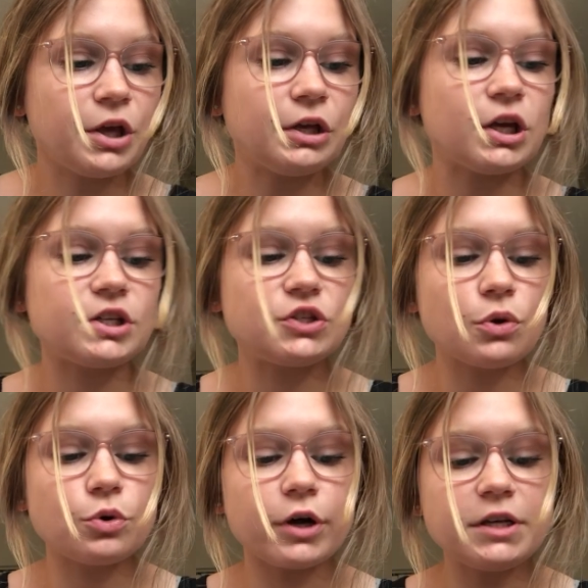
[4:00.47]
it's
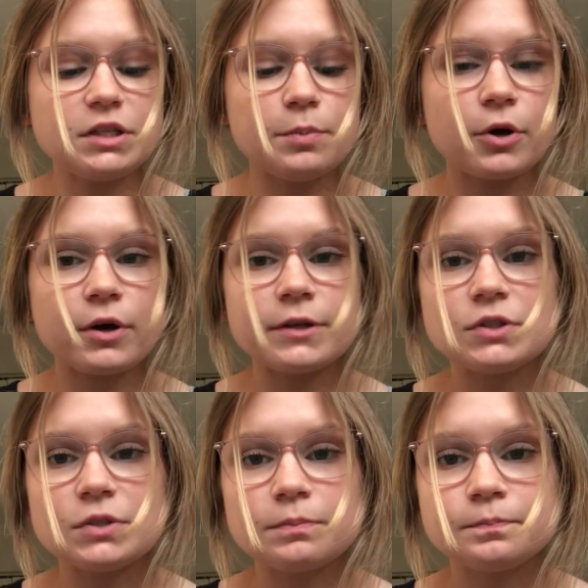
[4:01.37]
so crazy because
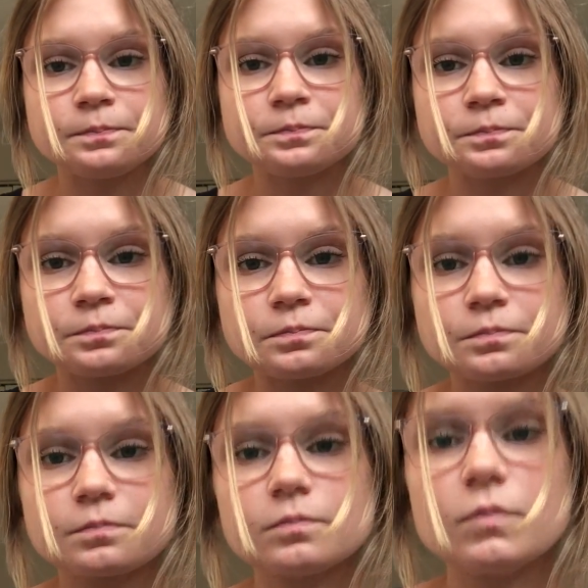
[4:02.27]

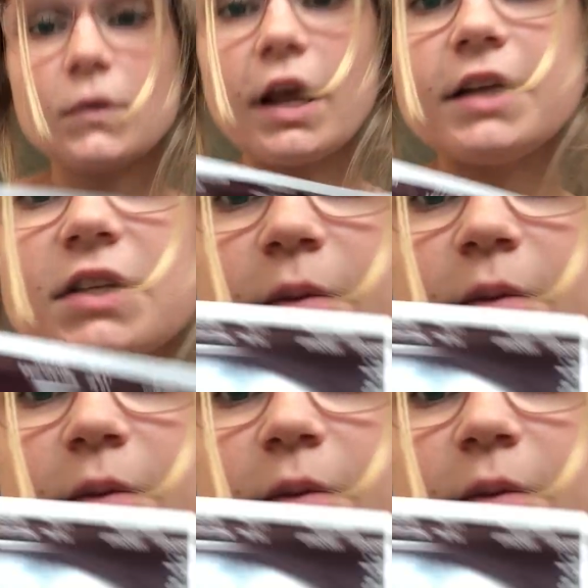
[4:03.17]
it's